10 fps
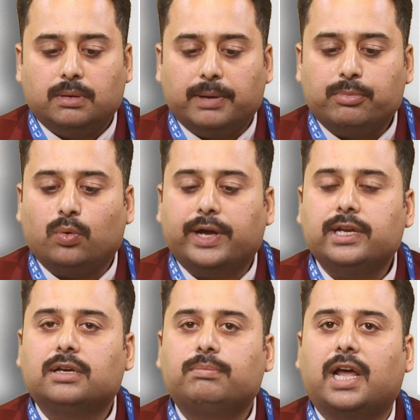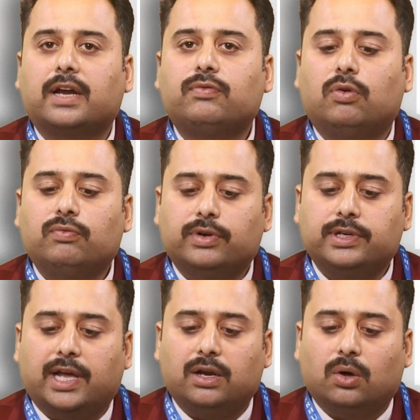By providing a platform for
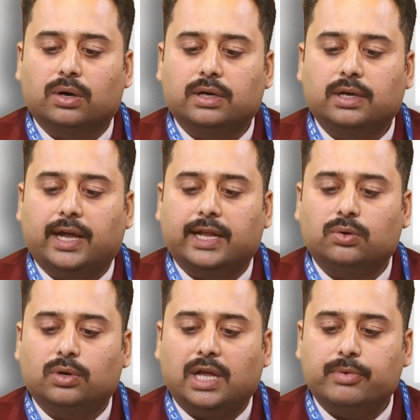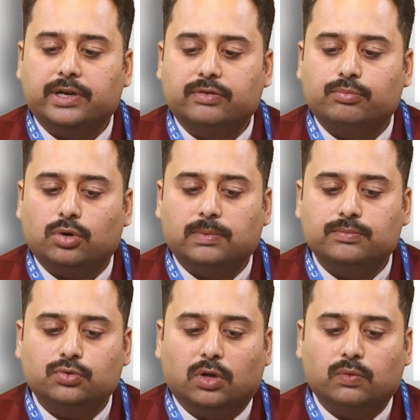dialogue and collaborative
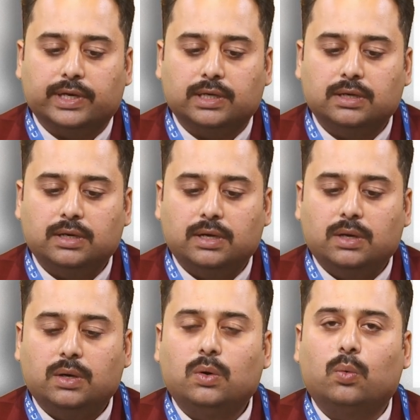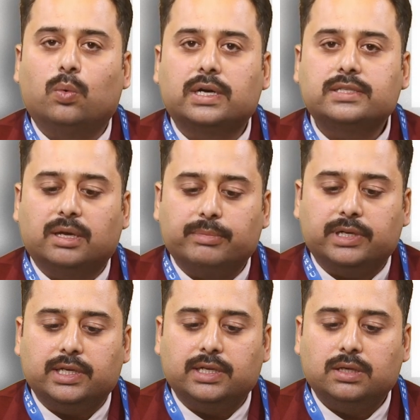problem solving, Works
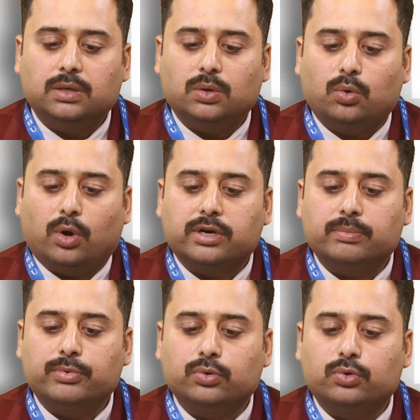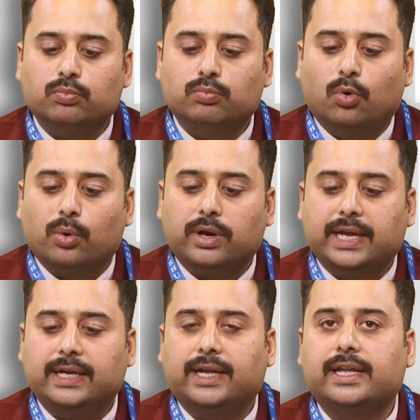Committee contribute to more
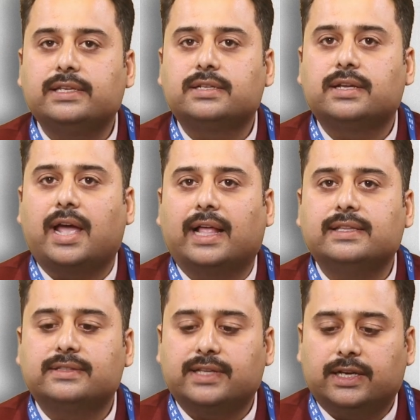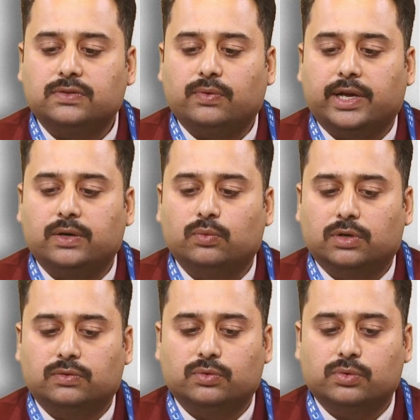engaged and satisfied
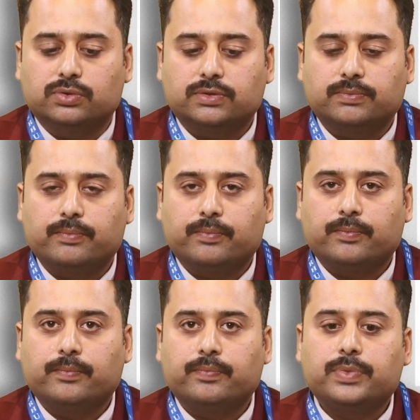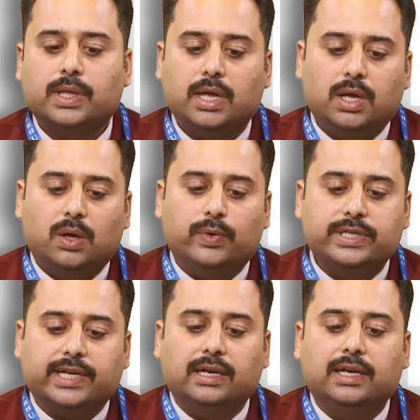workforce,
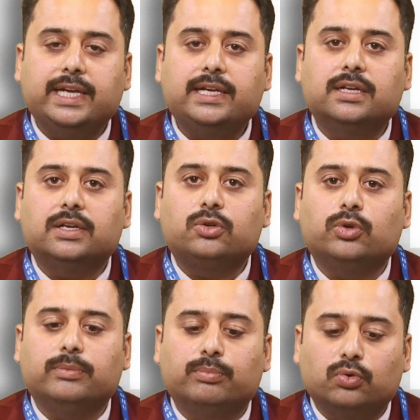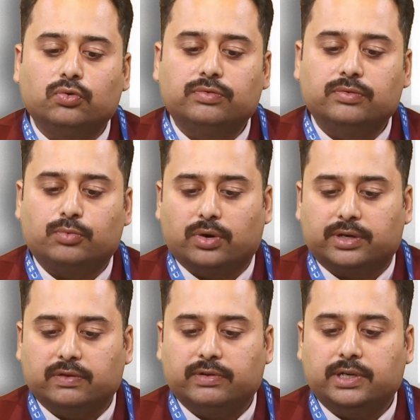which can lead to improved
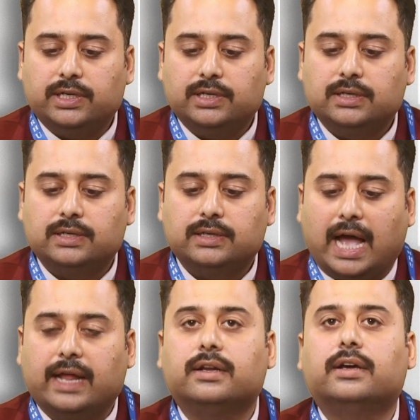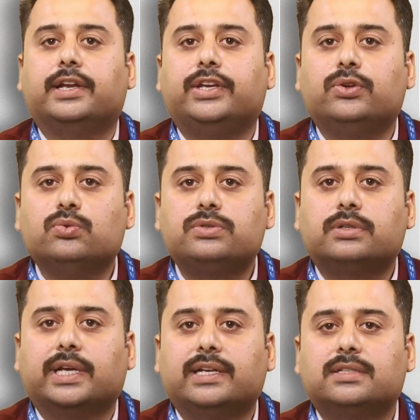productivity and reduced
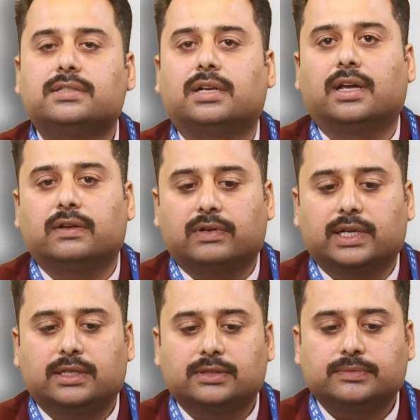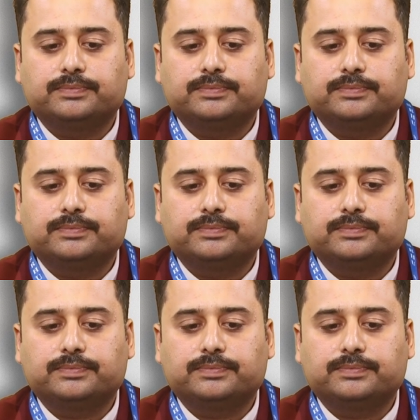industrial conflict.